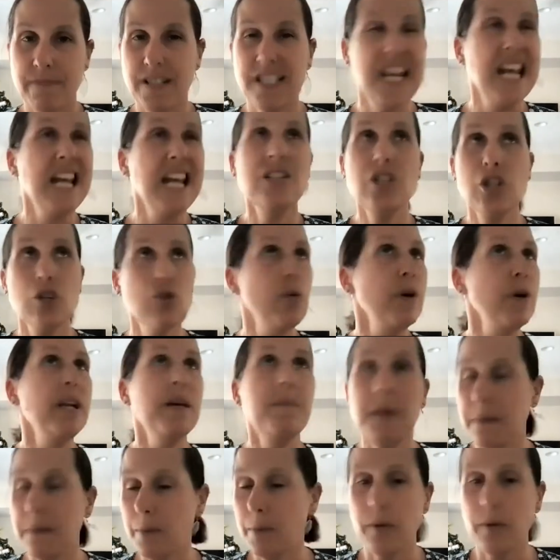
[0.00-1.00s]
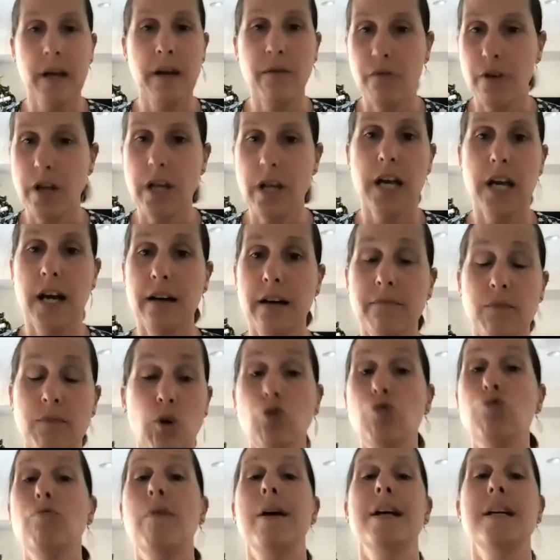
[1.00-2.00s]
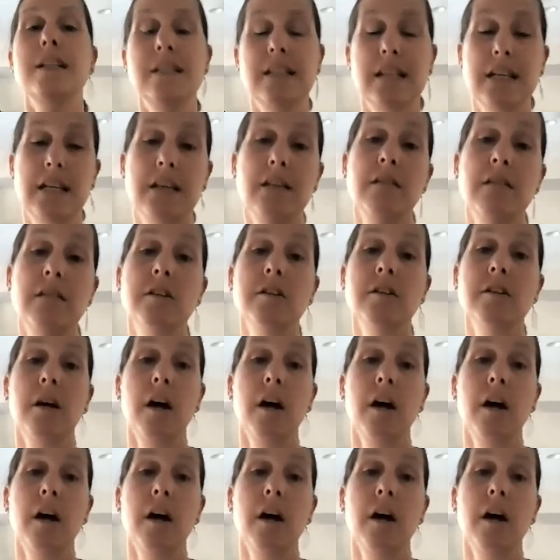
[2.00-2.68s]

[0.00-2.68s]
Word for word: ten to twenty people every year, crazy.